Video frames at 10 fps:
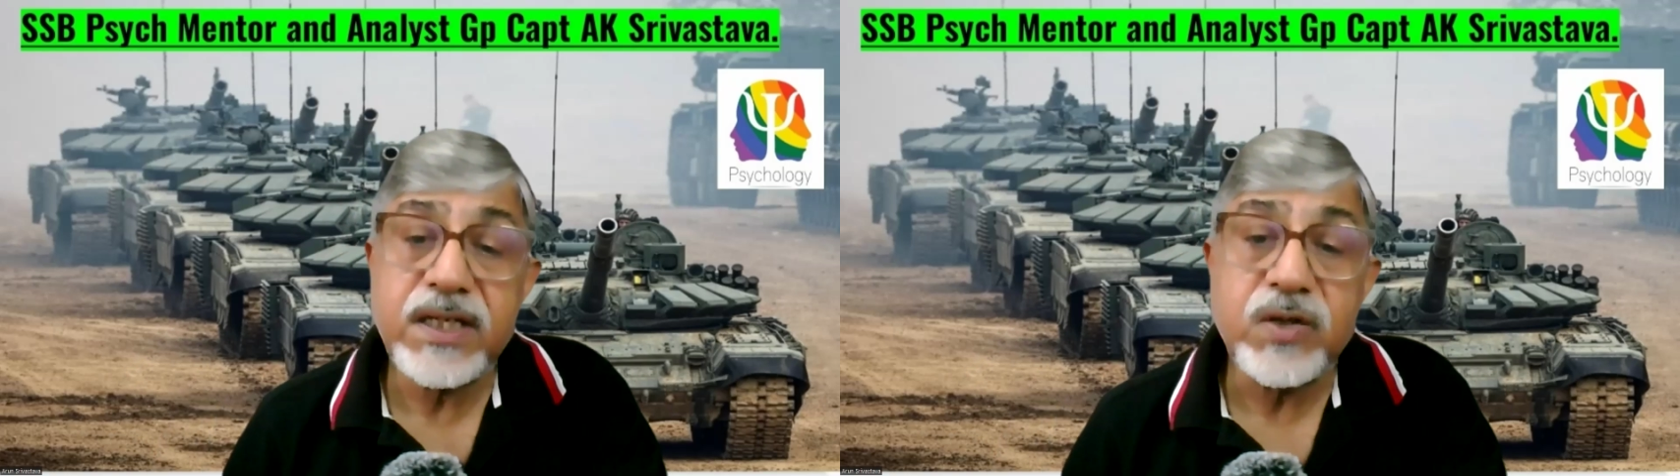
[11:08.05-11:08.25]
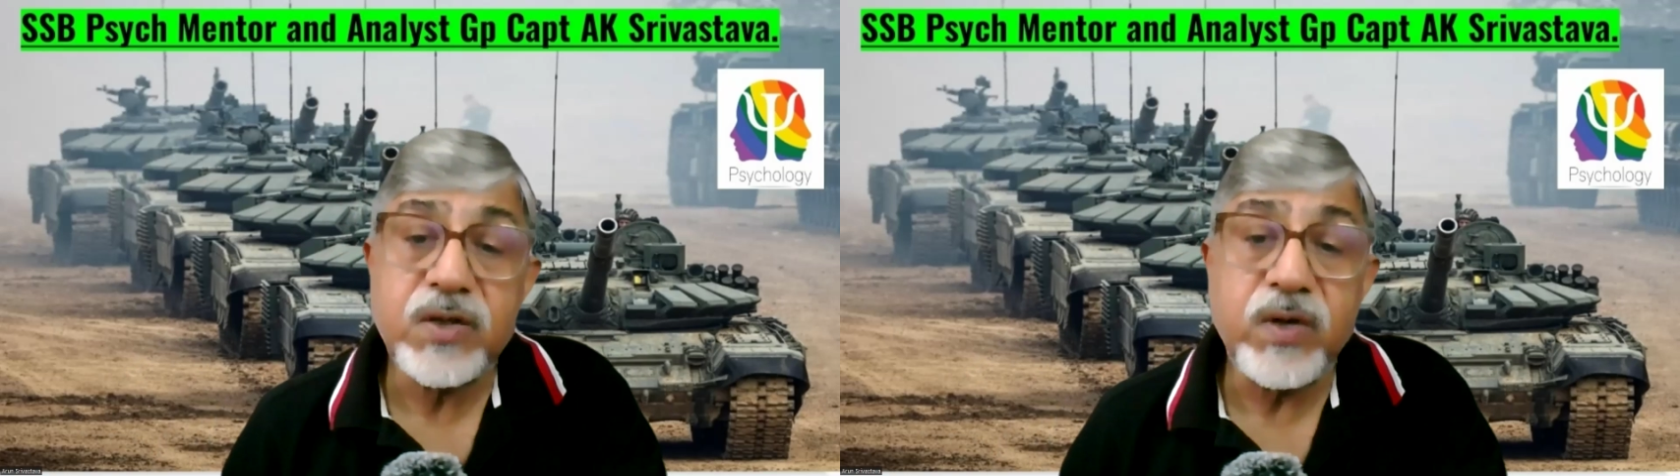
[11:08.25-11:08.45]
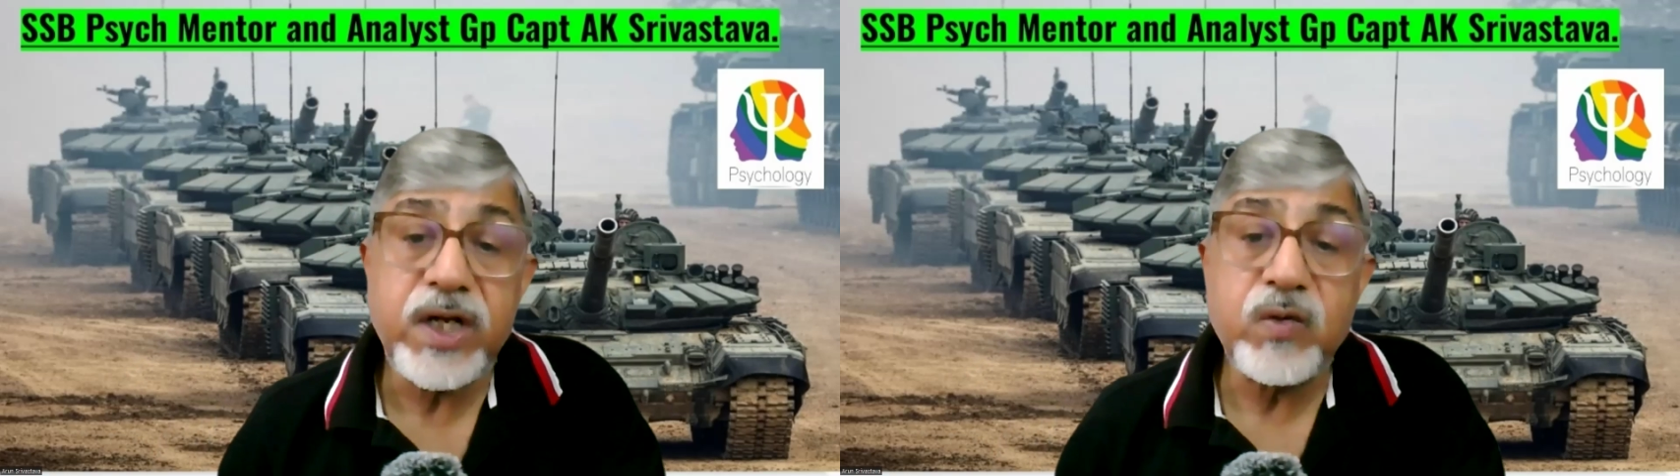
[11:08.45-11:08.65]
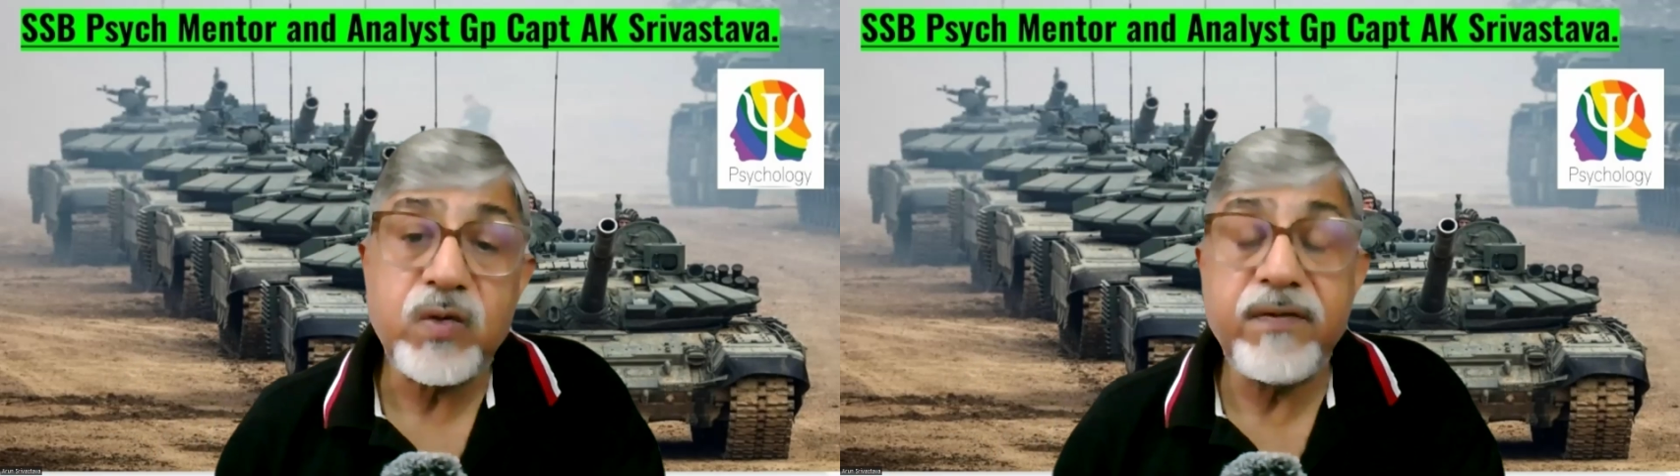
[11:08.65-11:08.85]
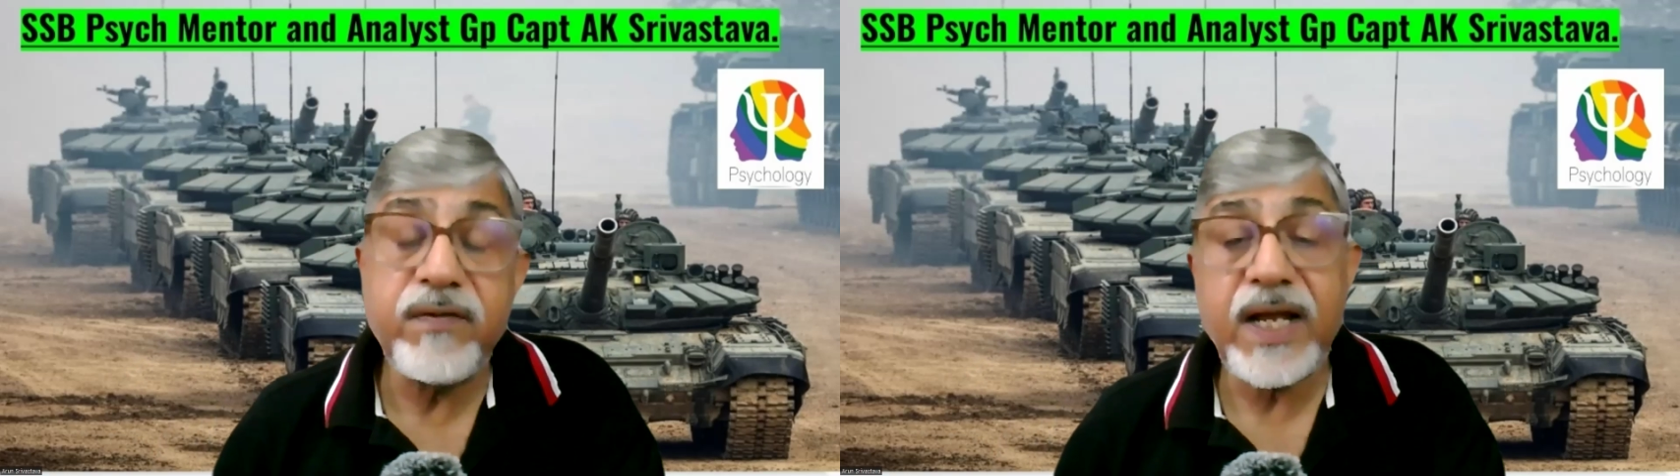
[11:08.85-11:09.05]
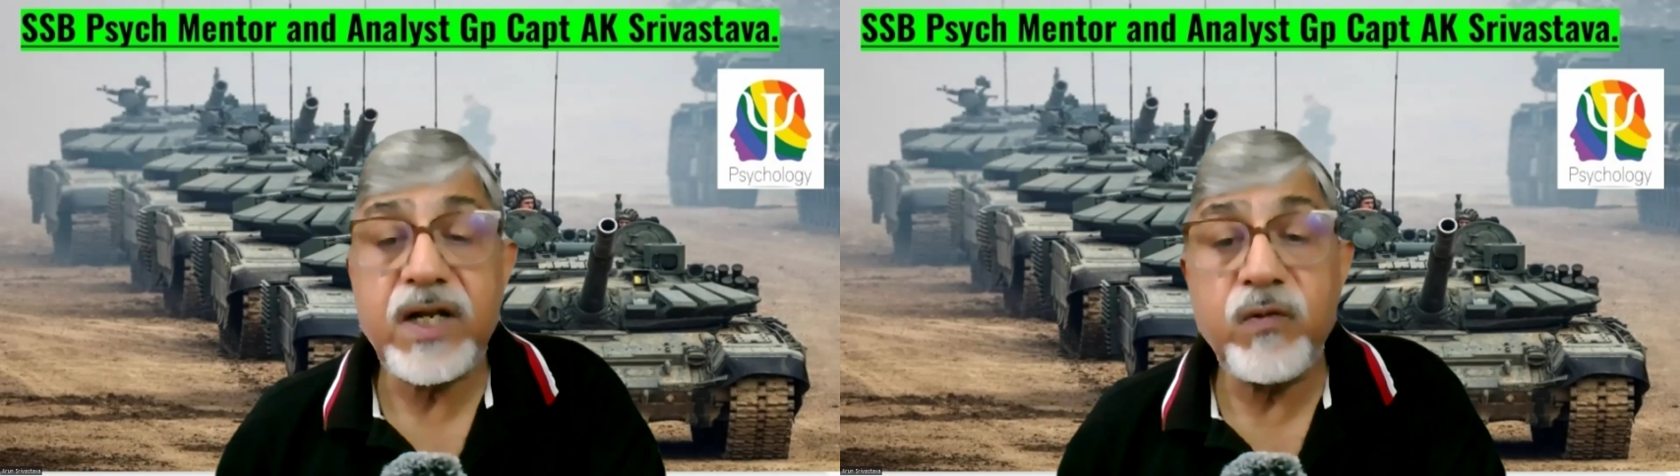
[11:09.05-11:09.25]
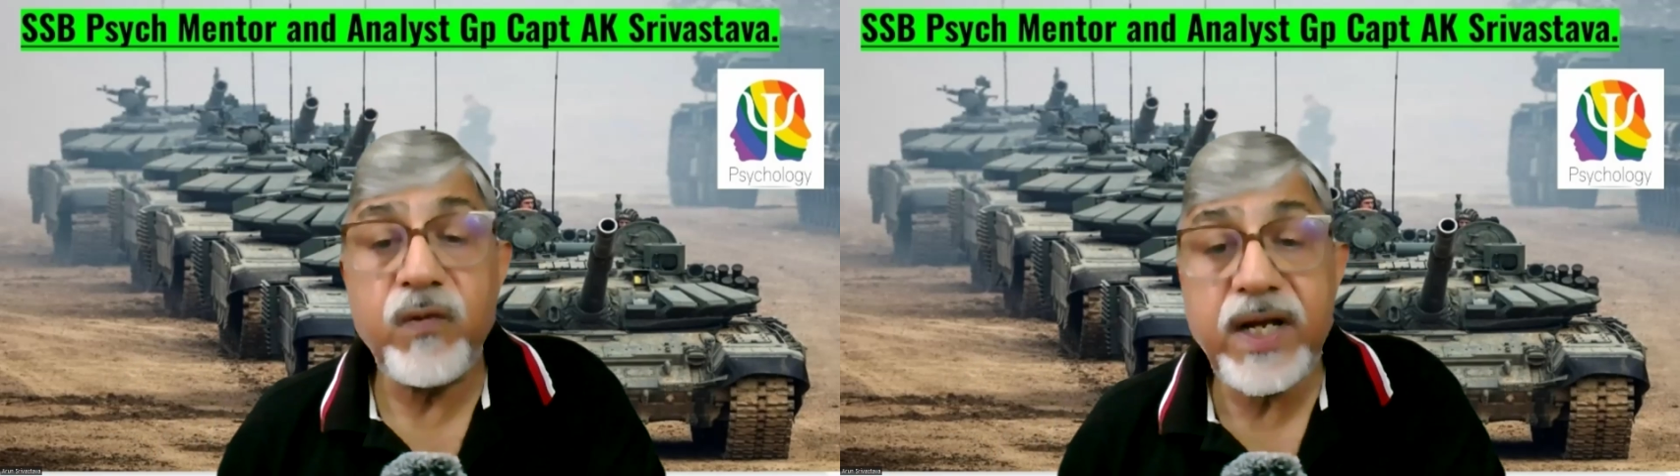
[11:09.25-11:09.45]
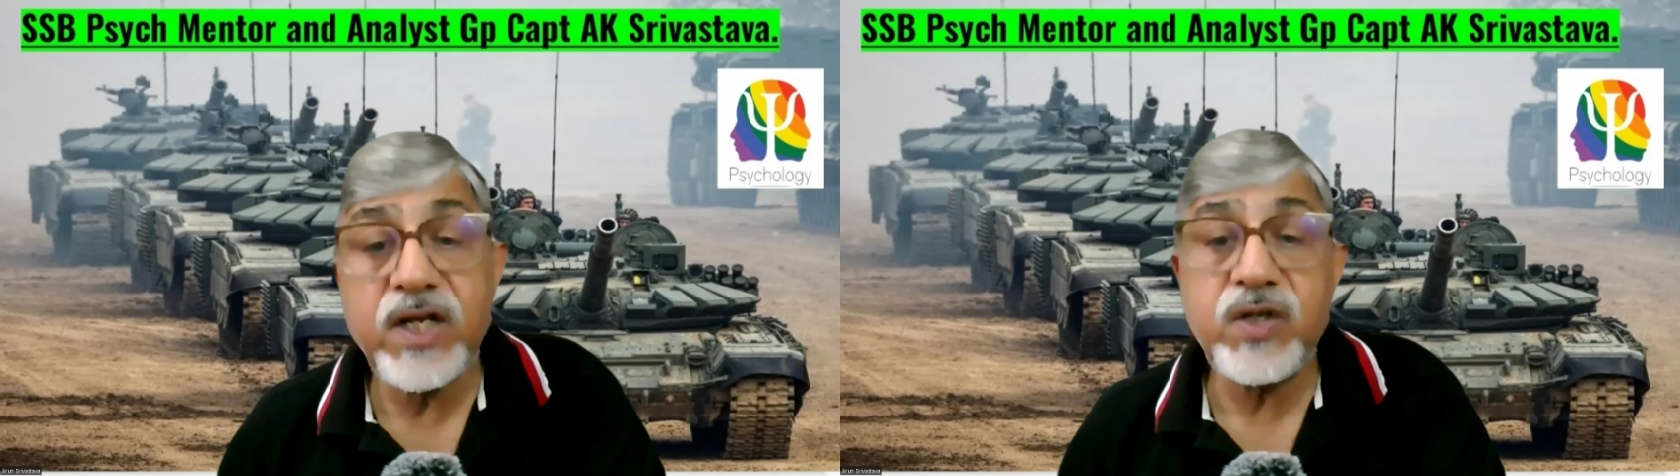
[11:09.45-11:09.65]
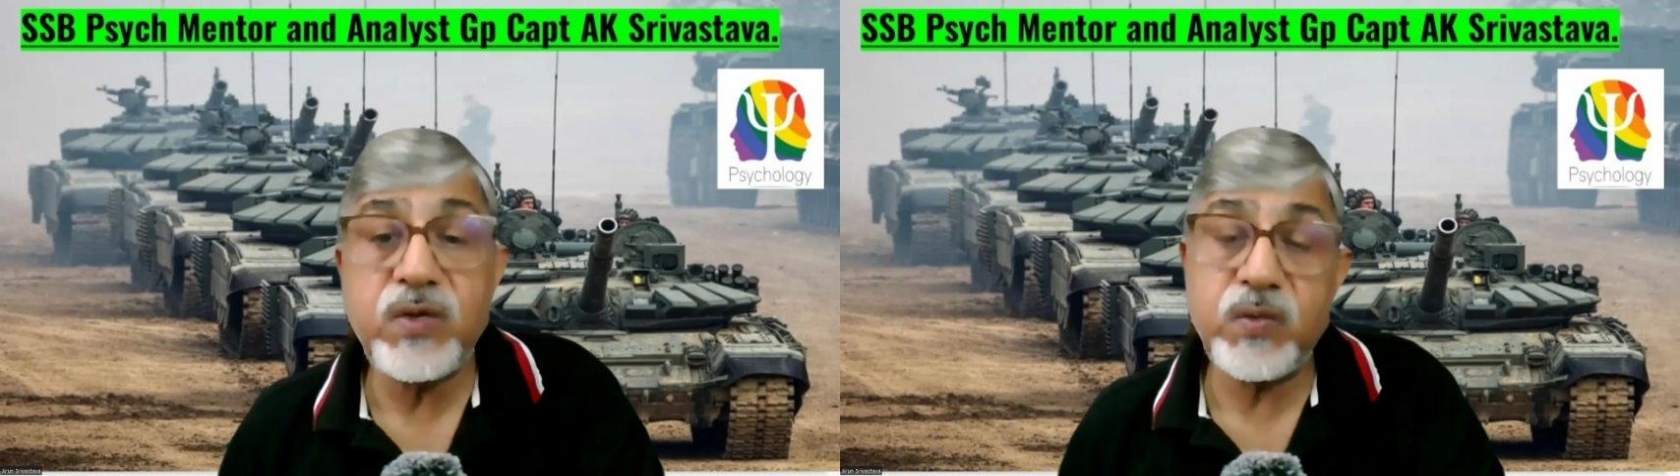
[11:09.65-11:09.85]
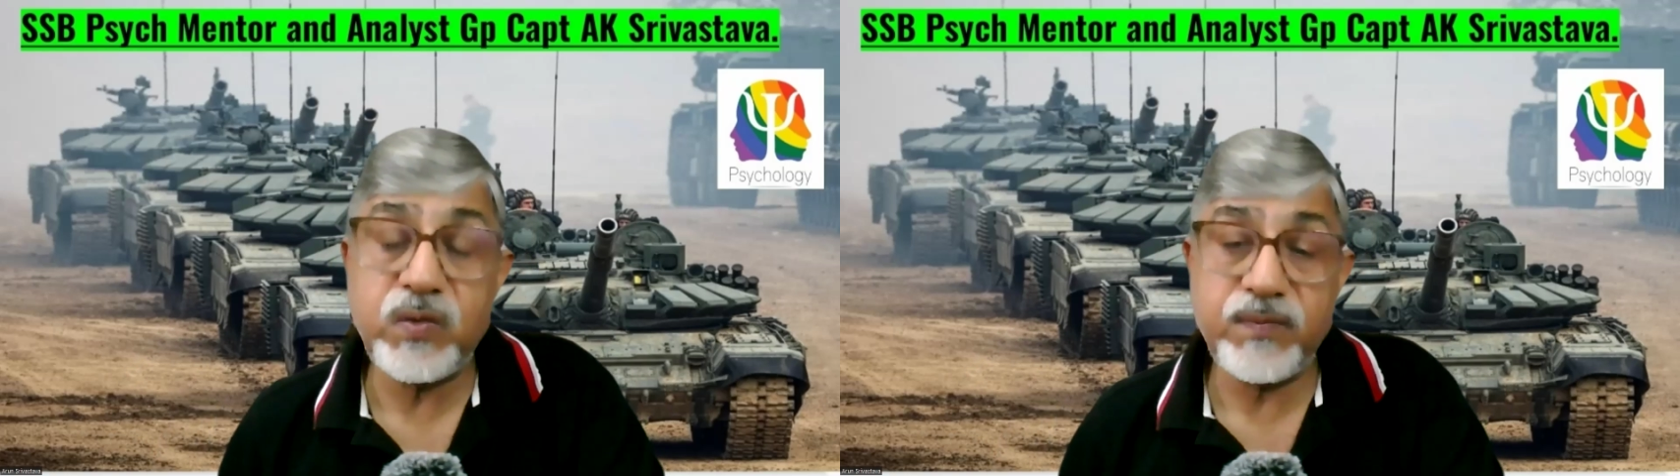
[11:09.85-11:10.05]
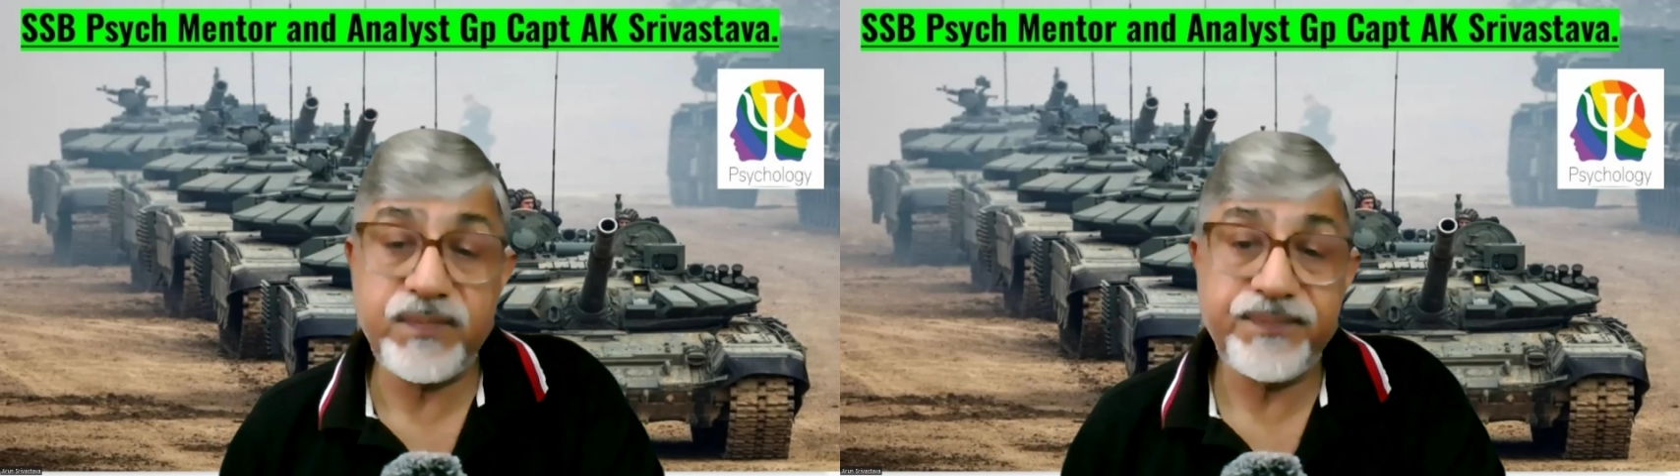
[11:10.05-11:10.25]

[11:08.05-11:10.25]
is going to evaluate you